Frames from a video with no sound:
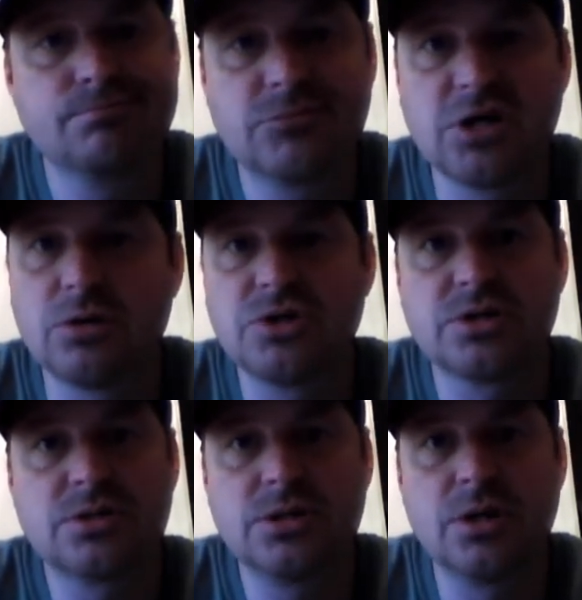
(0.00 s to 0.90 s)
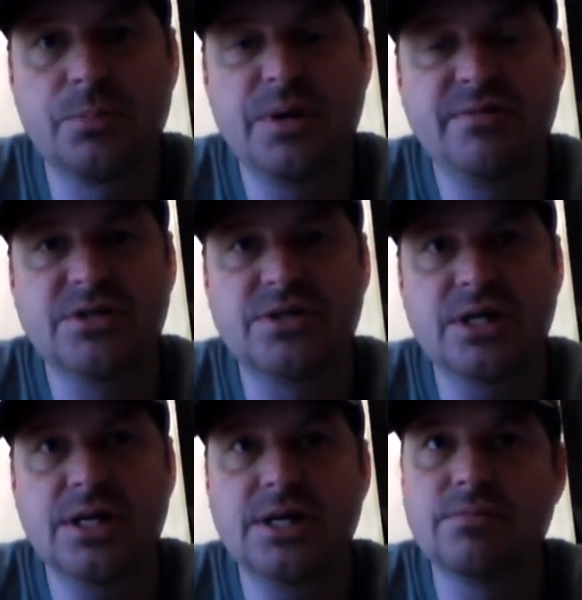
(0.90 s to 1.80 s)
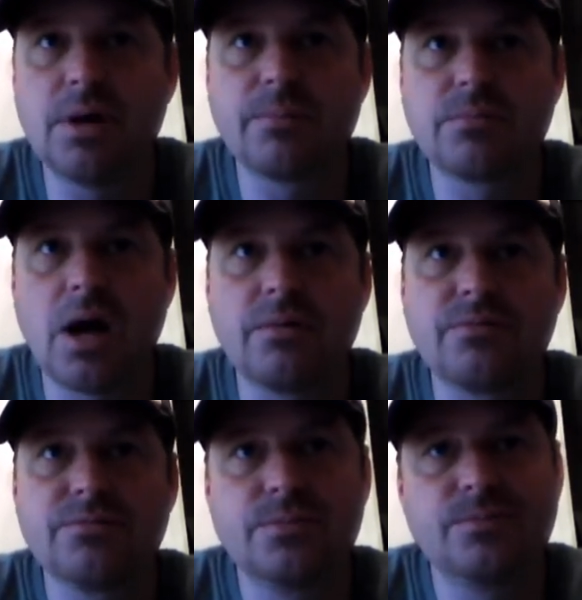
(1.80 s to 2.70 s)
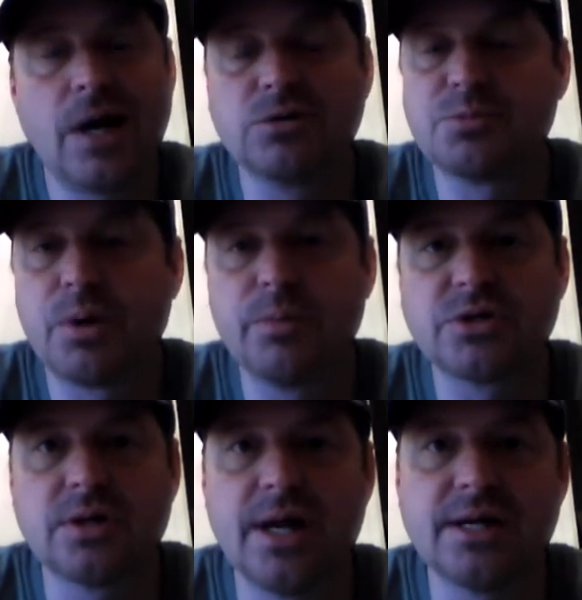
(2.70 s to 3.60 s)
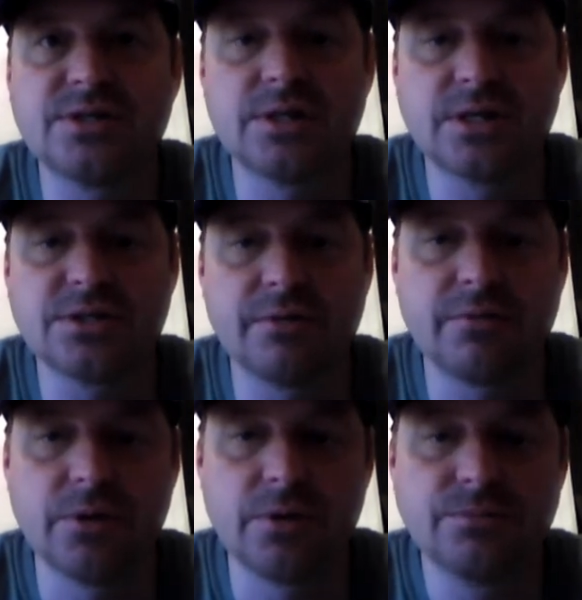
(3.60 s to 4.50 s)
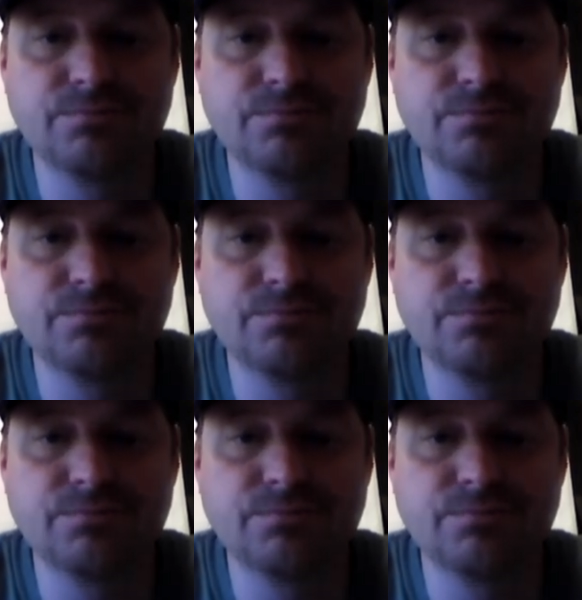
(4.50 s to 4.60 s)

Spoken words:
So just PVC. I was pretty much glad to see that stuff go.